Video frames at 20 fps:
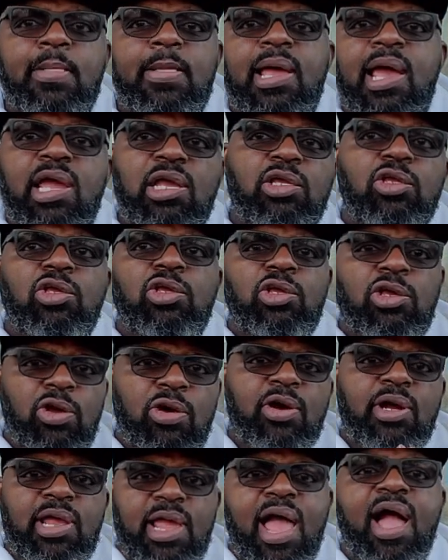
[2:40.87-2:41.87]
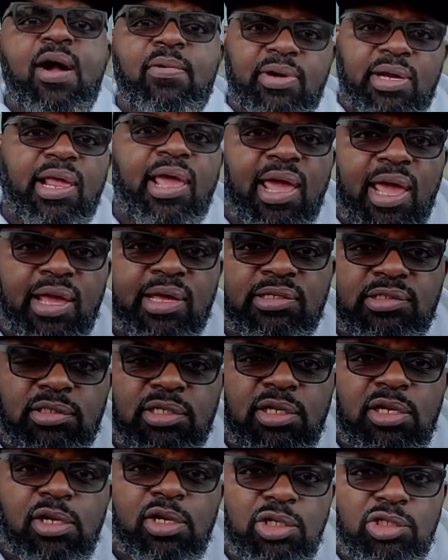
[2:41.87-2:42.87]
And your coward ass
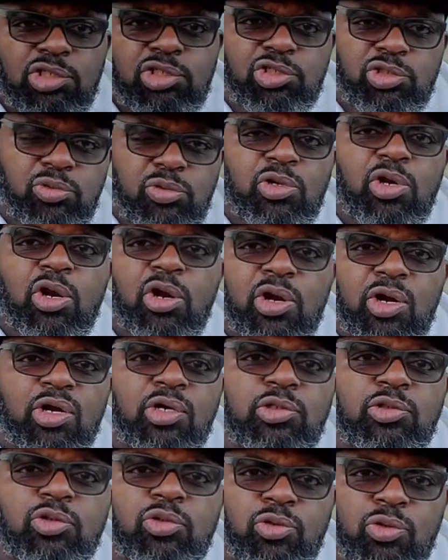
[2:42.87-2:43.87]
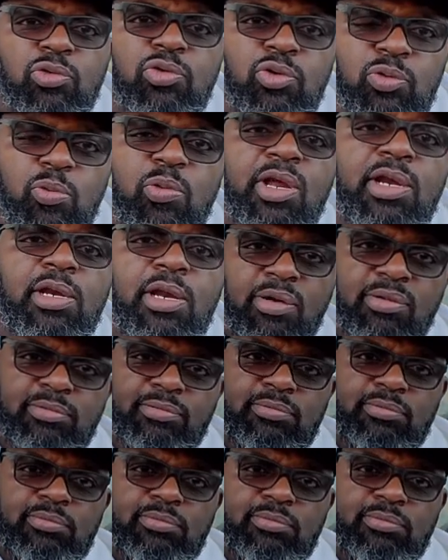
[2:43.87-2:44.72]
shoot her through the window.